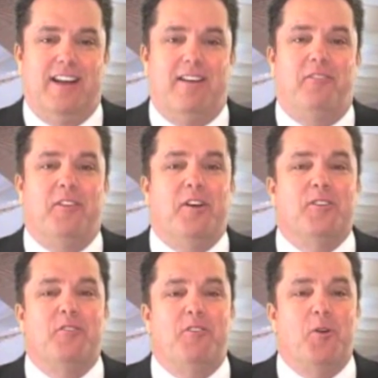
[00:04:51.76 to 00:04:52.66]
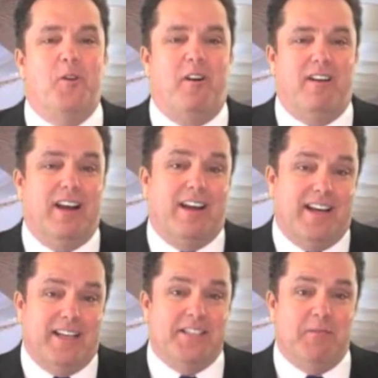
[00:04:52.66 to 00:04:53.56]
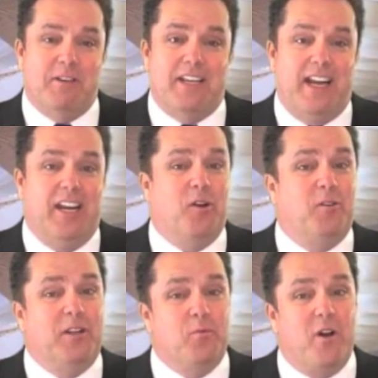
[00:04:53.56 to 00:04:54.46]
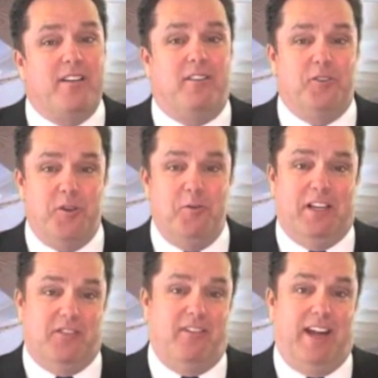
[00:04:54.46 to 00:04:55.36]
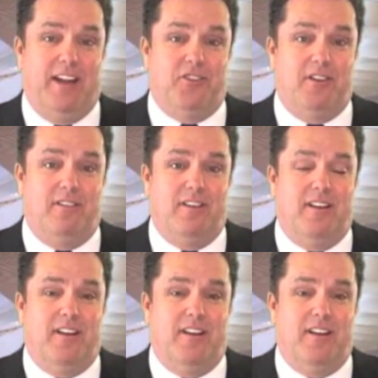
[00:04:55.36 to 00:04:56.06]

Now, for those of you who are accustomed to taking only 1 or 2 weeks vacation,